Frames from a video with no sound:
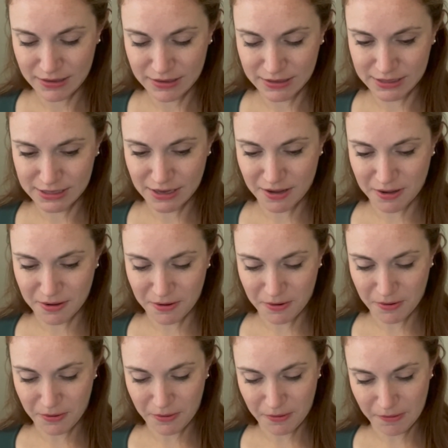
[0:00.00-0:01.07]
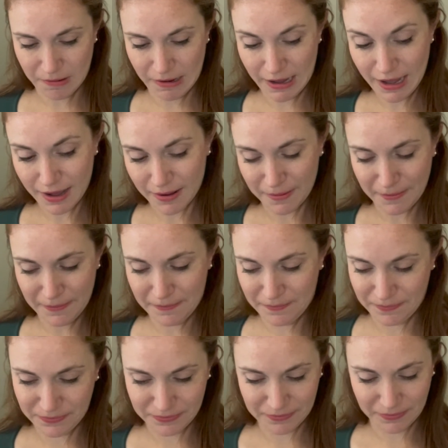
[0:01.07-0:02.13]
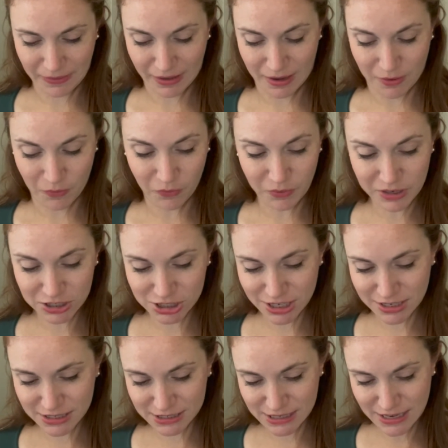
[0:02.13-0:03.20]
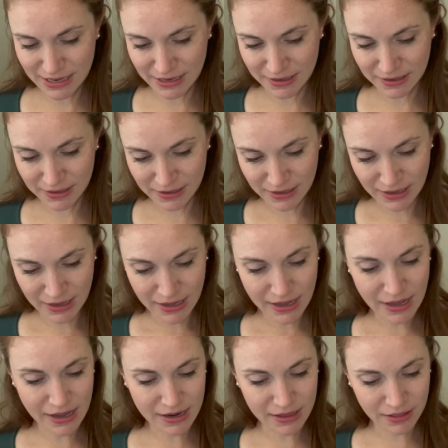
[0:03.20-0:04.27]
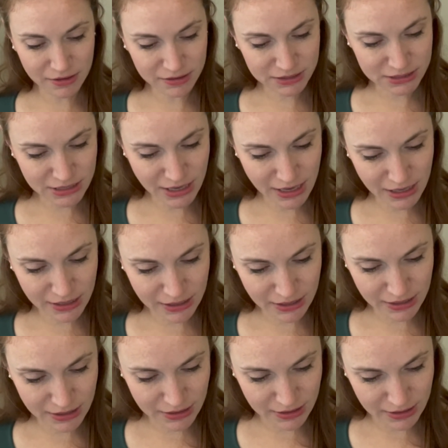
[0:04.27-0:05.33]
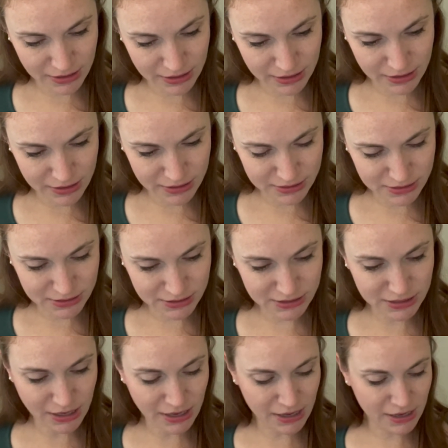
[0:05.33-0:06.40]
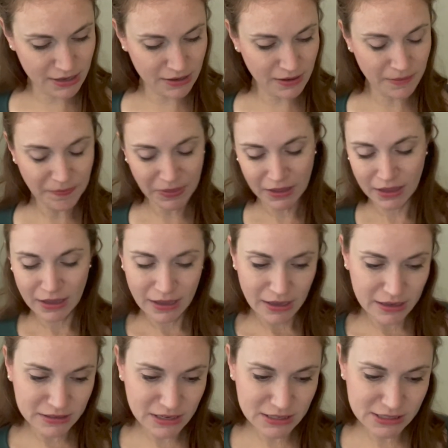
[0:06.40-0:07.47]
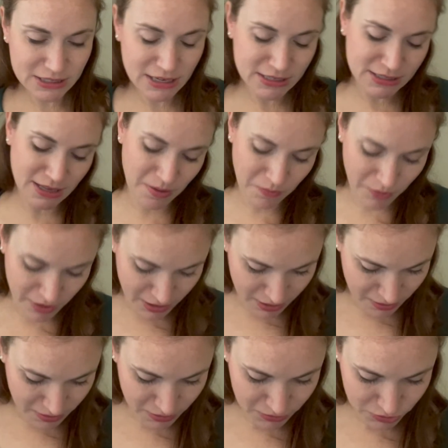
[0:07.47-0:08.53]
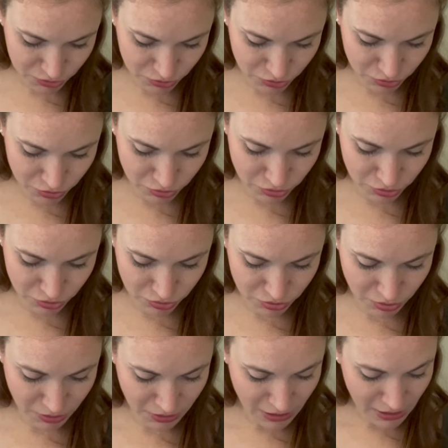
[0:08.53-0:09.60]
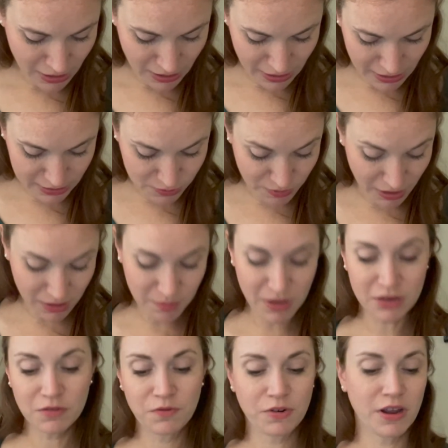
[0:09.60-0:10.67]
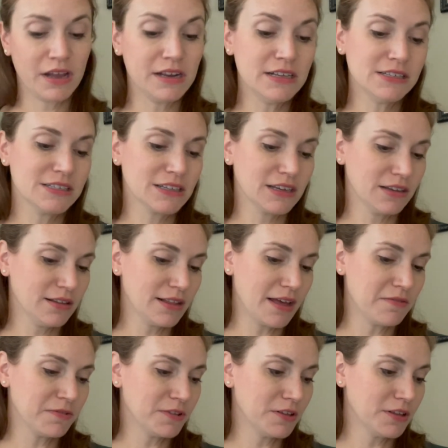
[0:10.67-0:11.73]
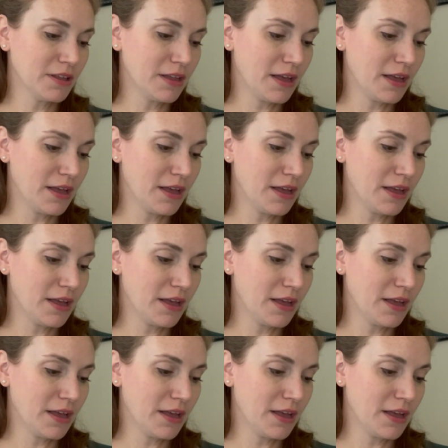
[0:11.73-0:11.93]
So yeah, we shall see. And it looks like it is done. It does say somewhere. It's recommended for any skill level.